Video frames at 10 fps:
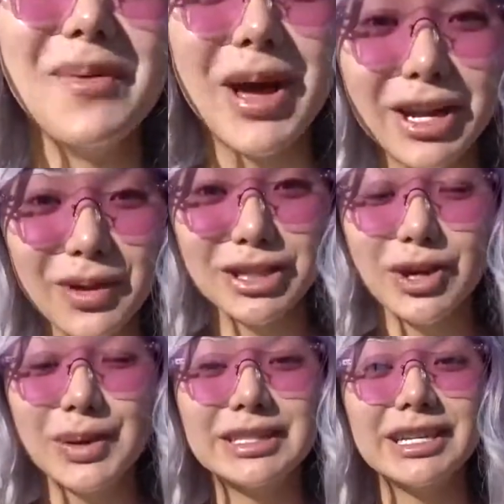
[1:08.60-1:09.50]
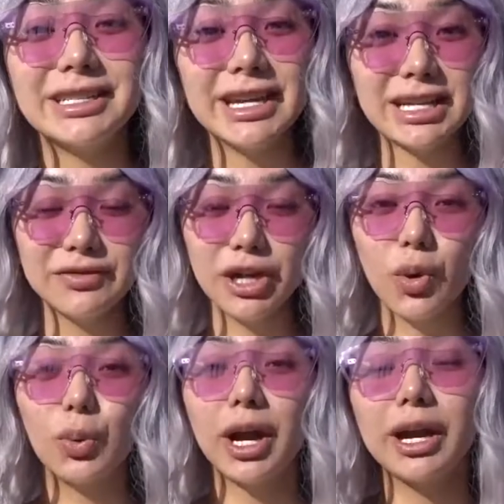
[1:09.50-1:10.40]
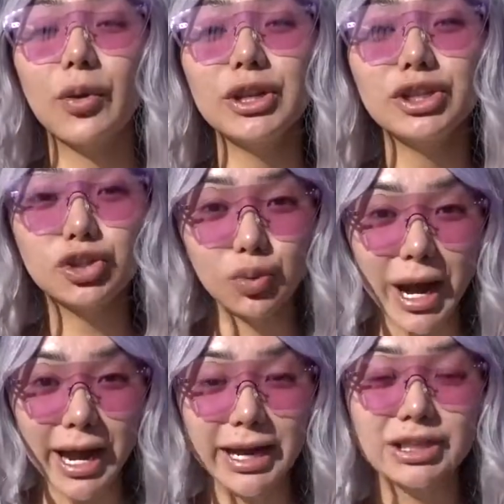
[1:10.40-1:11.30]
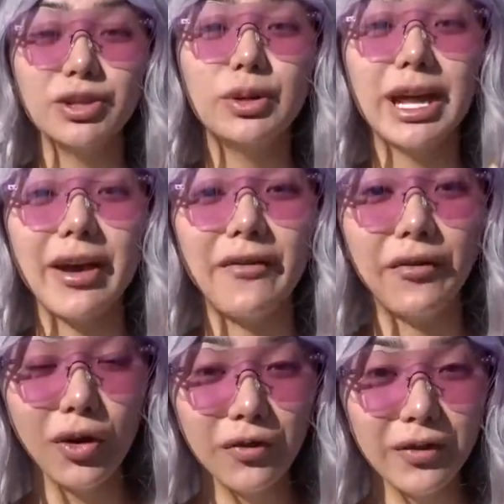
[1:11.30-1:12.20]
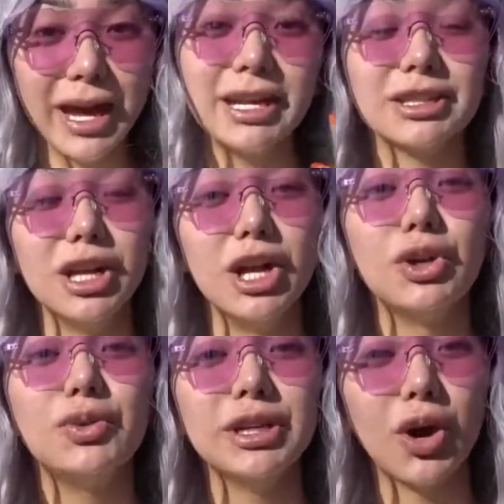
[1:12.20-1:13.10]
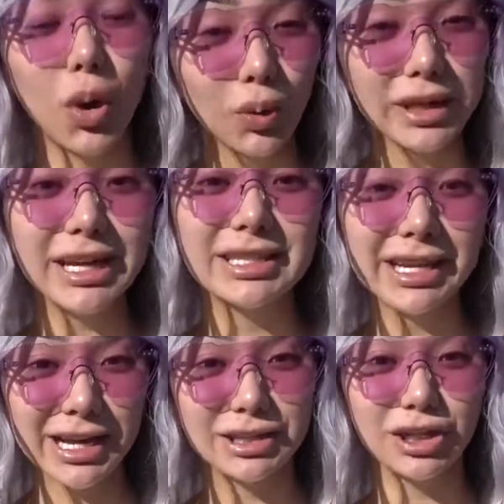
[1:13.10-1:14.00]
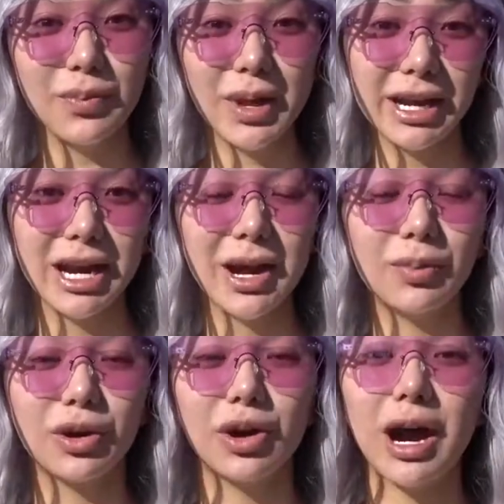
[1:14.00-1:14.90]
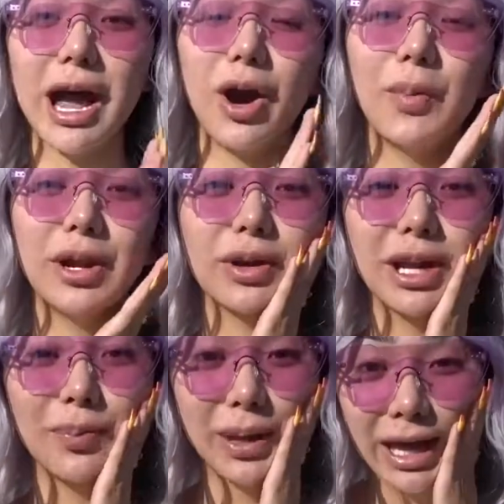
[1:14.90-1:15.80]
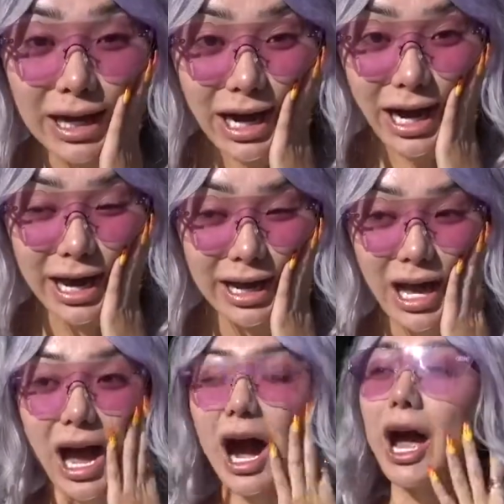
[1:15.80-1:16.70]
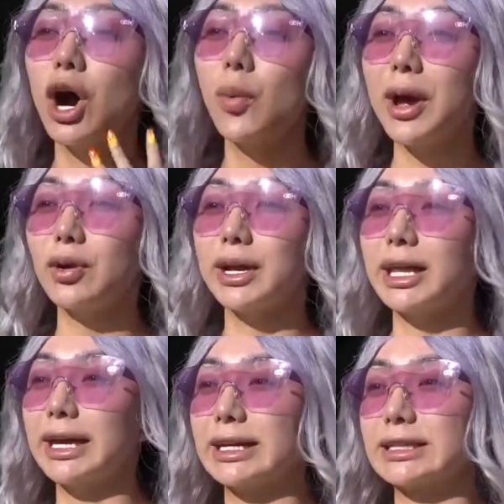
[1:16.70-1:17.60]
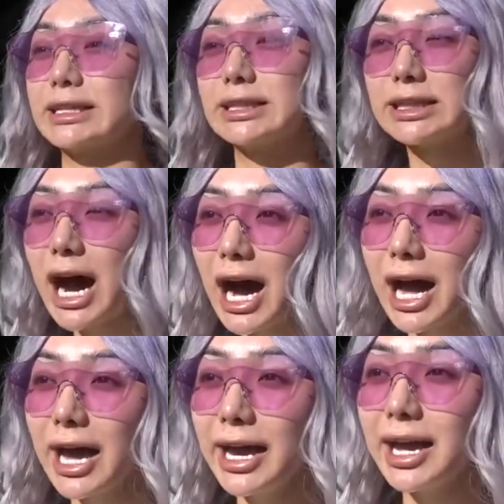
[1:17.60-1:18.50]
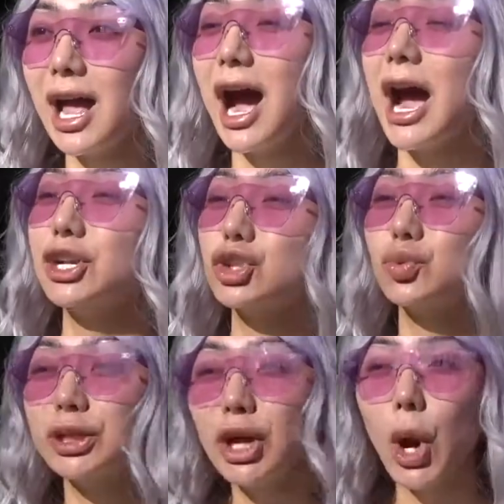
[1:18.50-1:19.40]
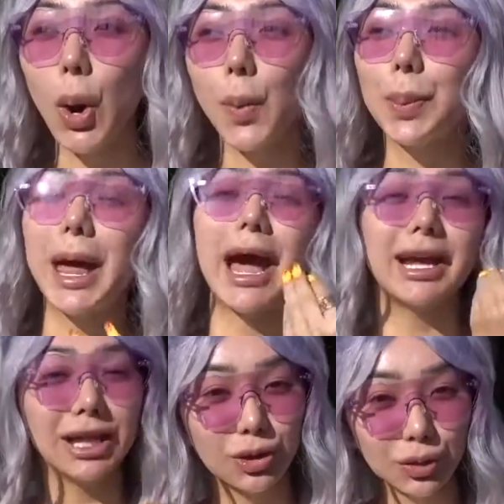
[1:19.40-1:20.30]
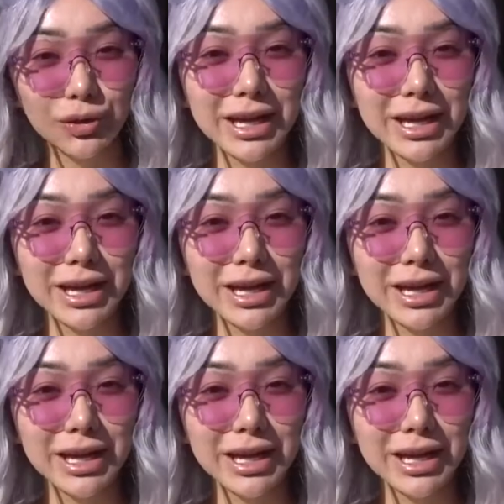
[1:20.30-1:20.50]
But anyway, so in today's video, we are going to try to get a full face using only tester makeup. Girl, I hope I don't get a pink eye. I hope I don't get like a sty. I just really hope that I get through